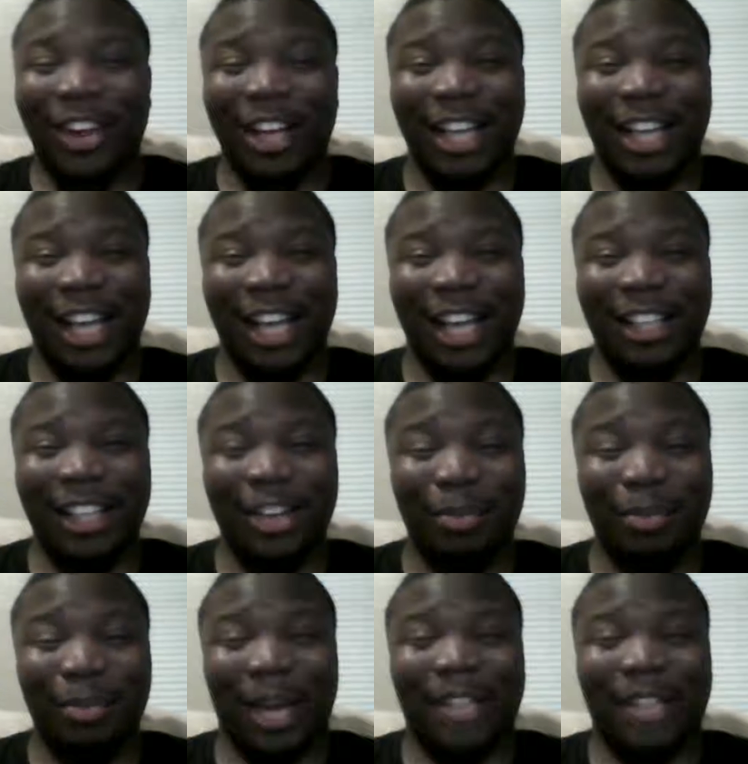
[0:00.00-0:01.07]
on that
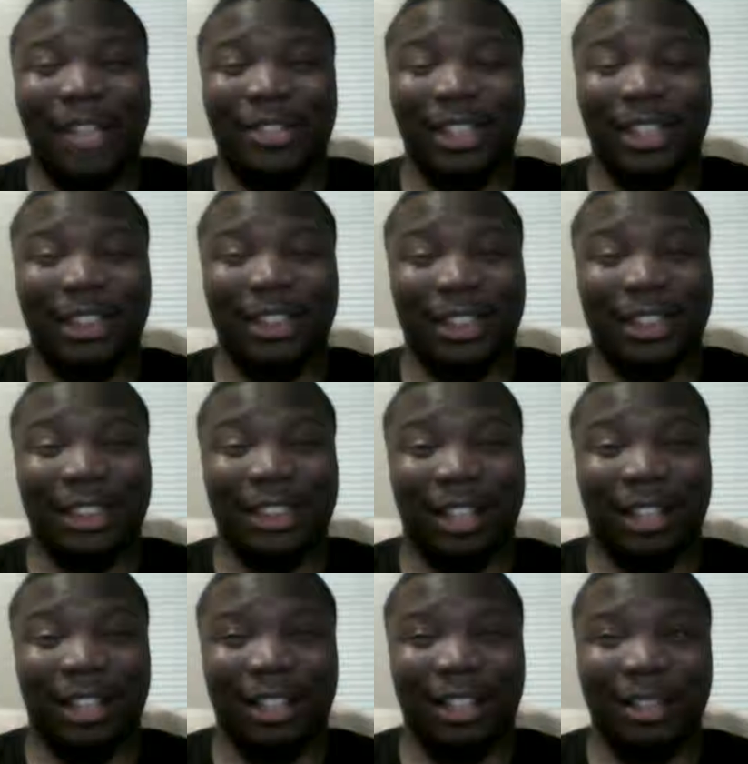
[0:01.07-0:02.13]
note, Patrick, since
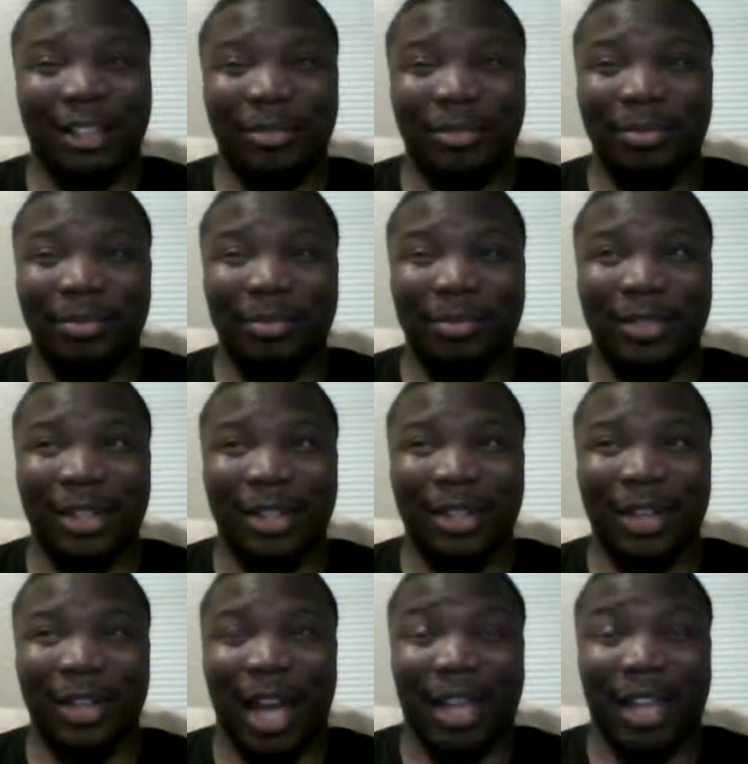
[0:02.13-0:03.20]
I
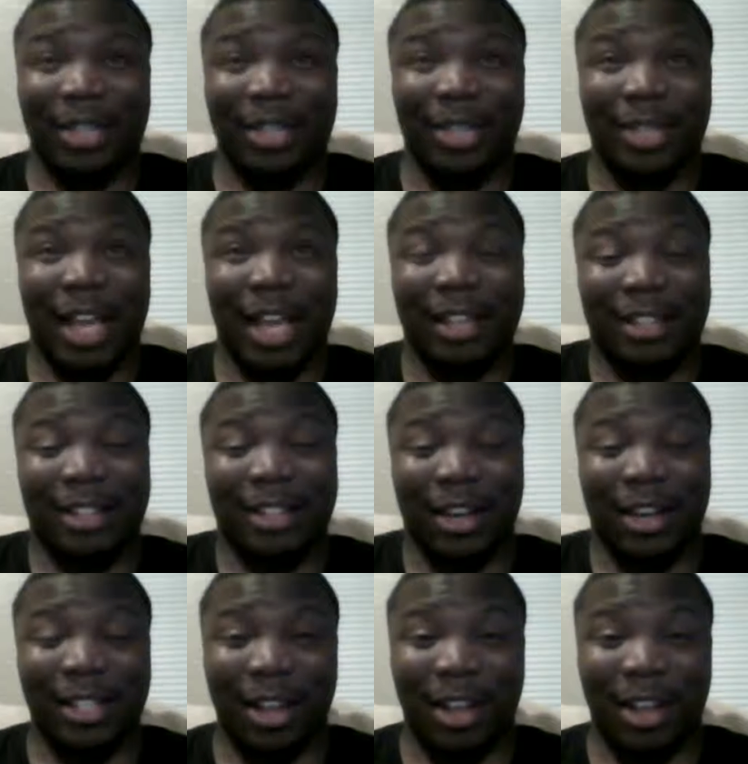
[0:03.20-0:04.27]
guess we kind of
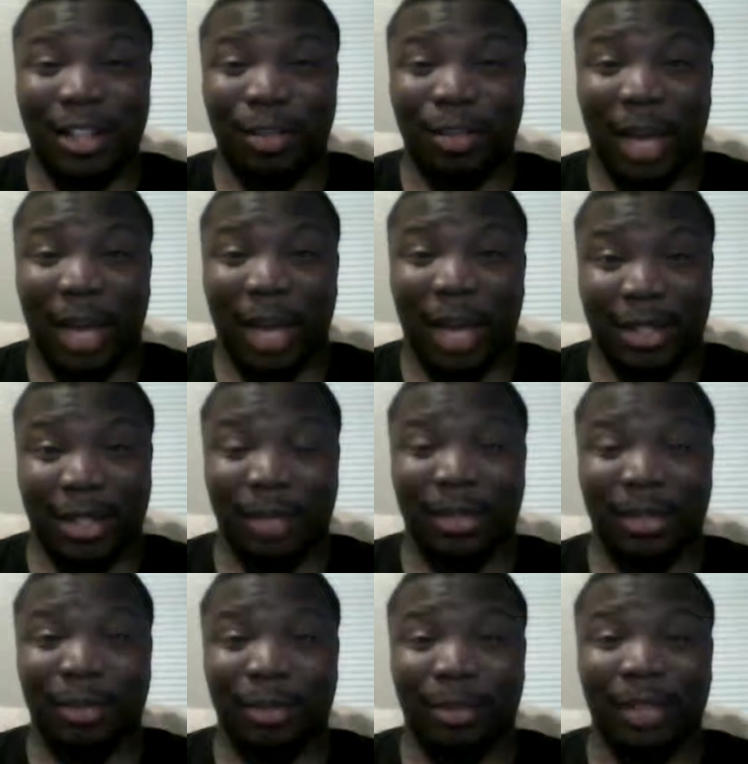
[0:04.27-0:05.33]
started talking about
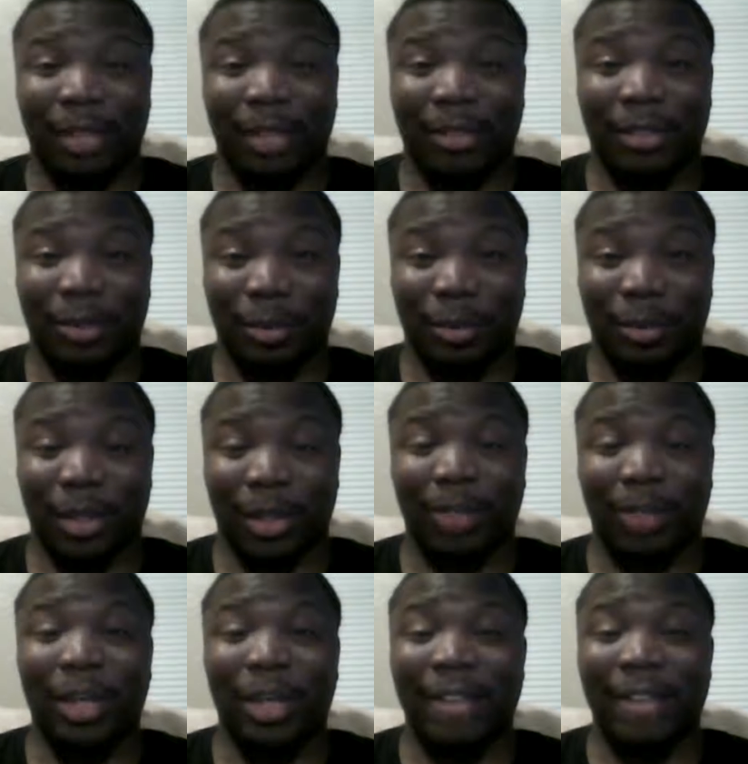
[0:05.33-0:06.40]
some of the preview.
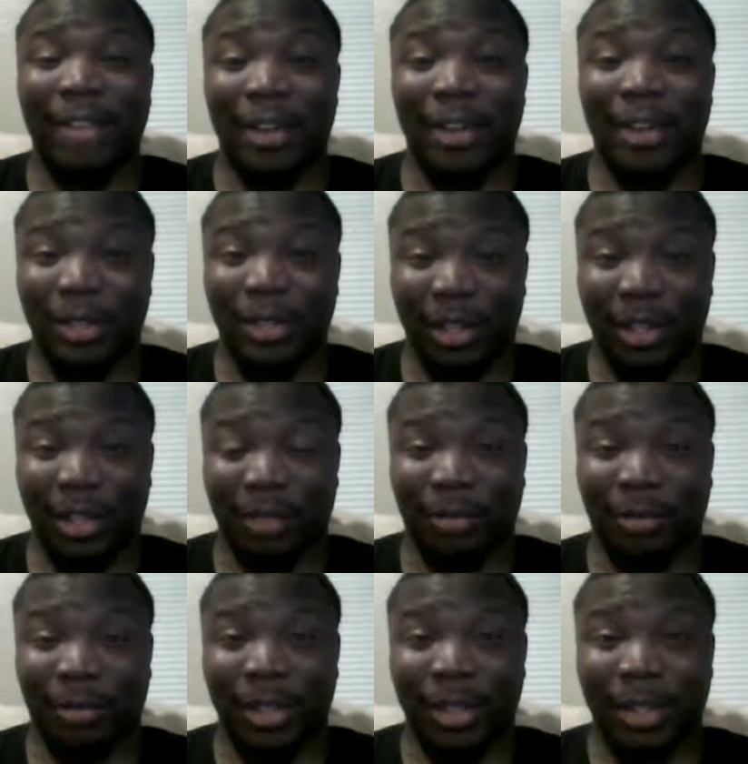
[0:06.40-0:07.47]
What games are you
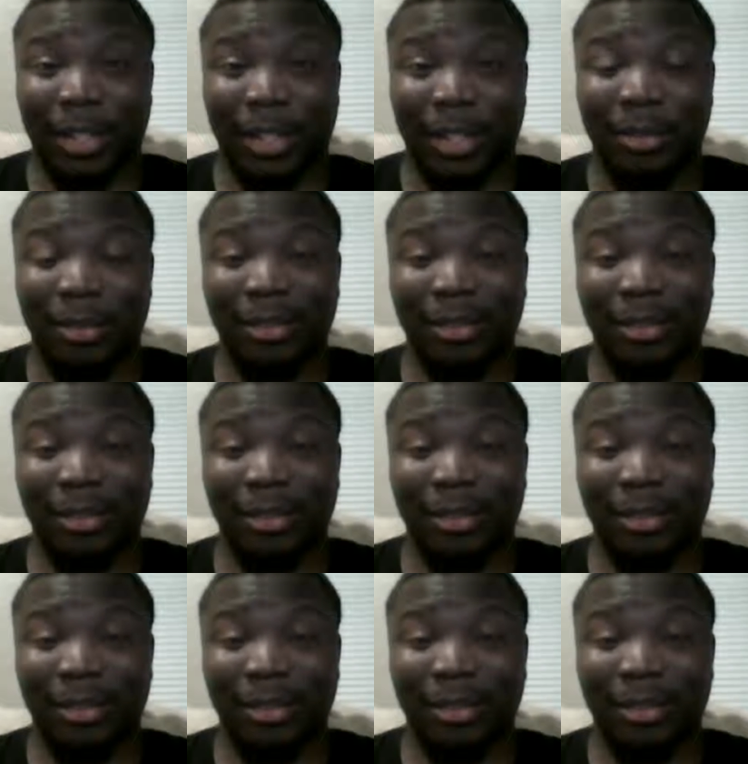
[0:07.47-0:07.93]
looking forward to?